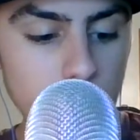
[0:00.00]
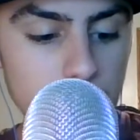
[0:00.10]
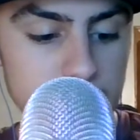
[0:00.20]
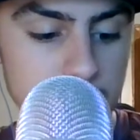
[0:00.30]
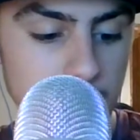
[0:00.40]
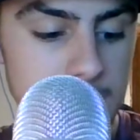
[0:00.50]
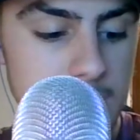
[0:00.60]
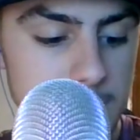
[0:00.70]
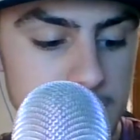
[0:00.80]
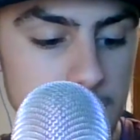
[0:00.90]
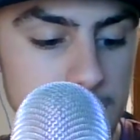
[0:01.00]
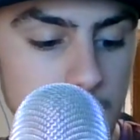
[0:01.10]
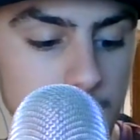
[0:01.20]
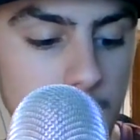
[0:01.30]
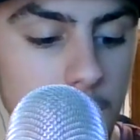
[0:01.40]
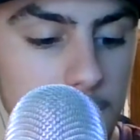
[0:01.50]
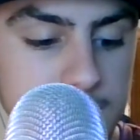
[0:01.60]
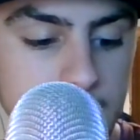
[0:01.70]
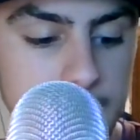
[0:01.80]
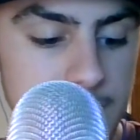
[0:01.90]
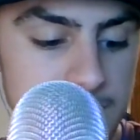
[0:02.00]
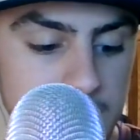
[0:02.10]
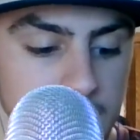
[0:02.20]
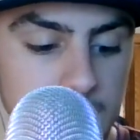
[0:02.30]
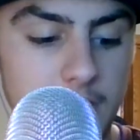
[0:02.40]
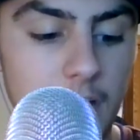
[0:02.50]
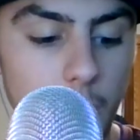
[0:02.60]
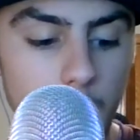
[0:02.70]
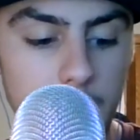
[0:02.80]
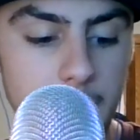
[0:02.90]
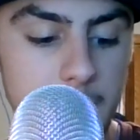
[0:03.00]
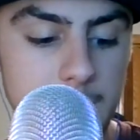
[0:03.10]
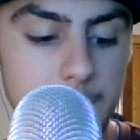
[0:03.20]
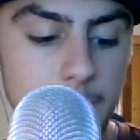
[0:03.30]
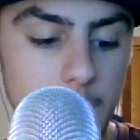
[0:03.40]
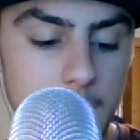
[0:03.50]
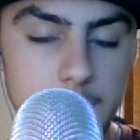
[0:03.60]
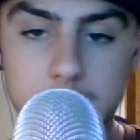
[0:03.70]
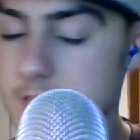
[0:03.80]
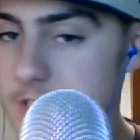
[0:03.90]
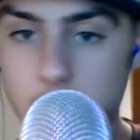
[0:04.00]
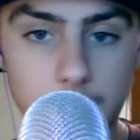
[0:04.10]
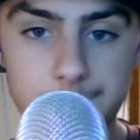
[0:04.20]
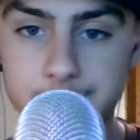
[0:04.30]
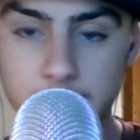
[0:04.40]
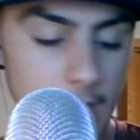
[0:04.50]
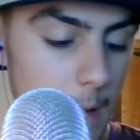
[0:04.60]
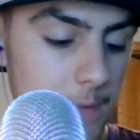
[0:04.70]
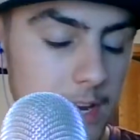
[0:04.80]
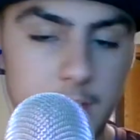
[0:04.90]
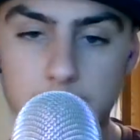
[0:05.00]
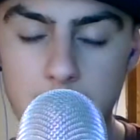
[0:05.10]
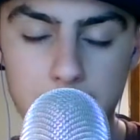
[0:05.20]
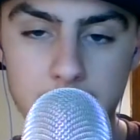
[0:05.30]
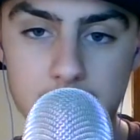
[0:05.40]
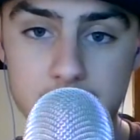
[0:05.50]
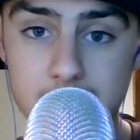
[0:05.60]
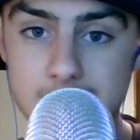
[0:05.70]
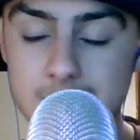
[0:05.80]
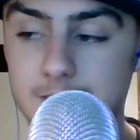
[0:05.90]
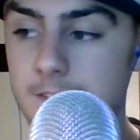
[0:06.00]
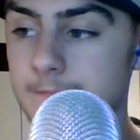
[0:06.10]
there's 20 teams here, so I've got all the teams listed, and I think on where they're going to be ranked. So I'm going to give my predictions.